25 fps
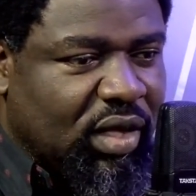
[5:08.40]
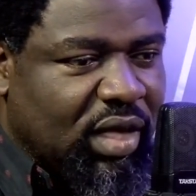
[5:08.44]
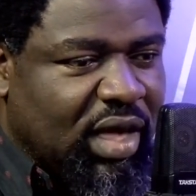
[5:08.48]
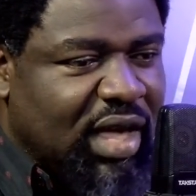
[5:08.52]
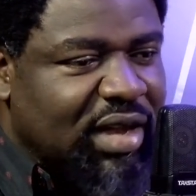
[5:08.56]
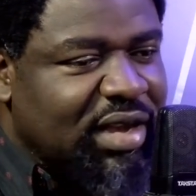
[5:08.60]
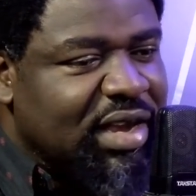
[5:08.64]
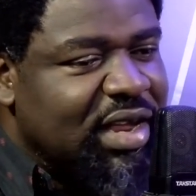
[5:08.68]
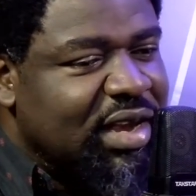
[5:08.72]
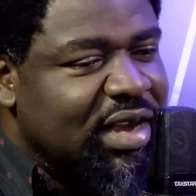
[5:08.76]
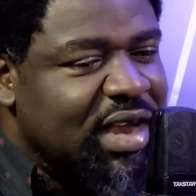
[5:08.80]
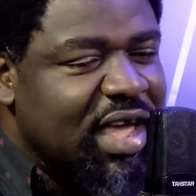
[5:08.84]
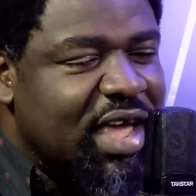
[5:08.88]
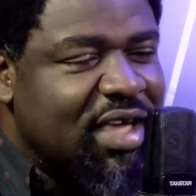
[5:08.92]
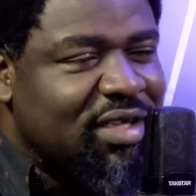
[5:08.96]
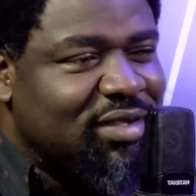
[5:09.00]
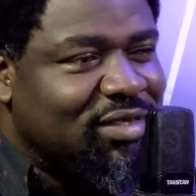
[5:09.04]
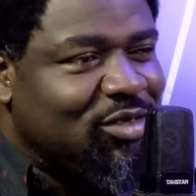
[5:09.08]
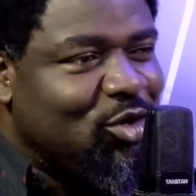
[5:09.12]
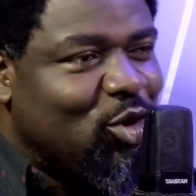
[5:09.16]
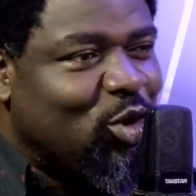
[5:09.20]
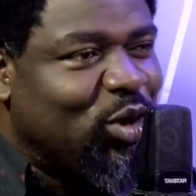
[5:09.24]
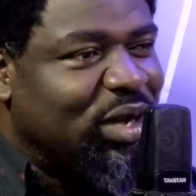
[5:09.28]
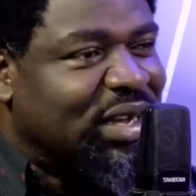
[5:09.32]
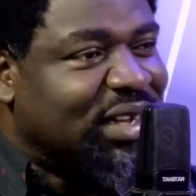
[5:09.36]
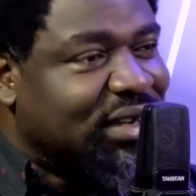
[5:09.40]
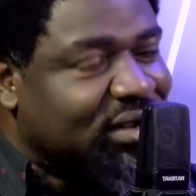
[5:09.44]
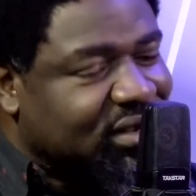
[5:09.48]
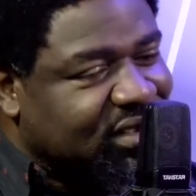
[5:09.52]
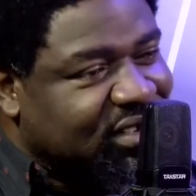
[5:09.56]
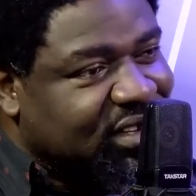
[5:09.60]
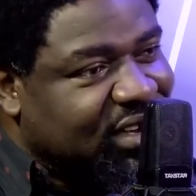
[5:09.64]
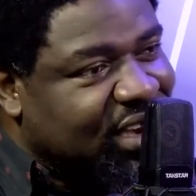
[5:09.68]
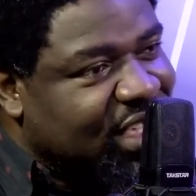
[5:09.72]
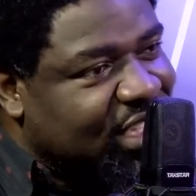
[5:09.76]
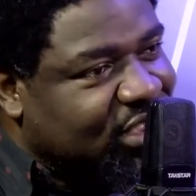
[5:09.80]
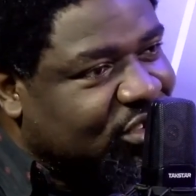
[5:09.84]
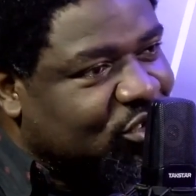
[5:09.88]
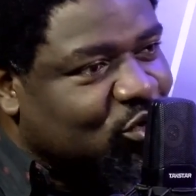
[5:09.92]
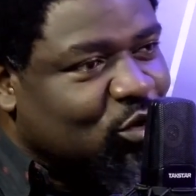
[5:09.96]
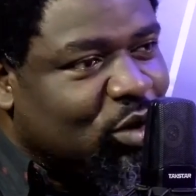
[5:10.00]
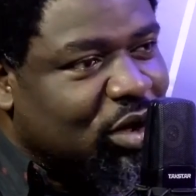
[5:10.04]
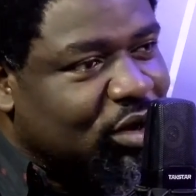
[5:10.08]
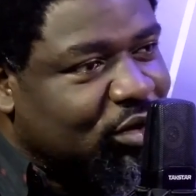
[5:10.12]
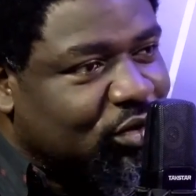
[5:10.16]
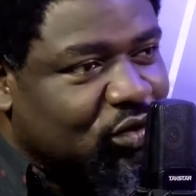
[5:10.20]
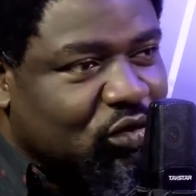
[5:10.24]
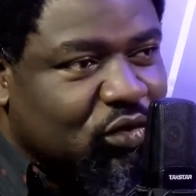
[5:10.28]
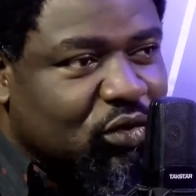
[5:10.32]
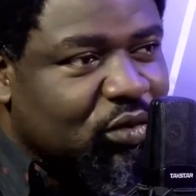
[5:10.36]
And then there is your
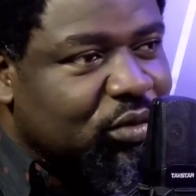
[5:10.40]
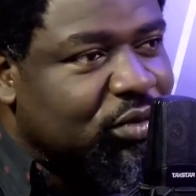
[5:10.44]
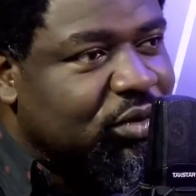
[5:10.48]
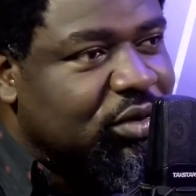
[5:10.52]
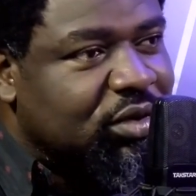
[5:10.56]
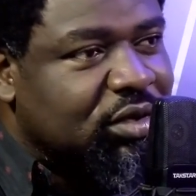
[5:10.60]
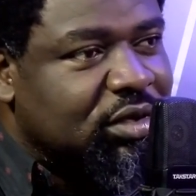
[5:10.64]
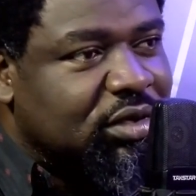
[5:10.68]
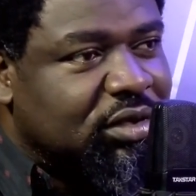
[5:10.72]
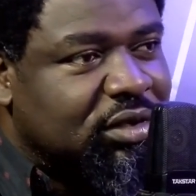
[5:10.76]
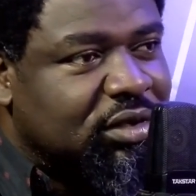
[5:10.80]
intellectual growth,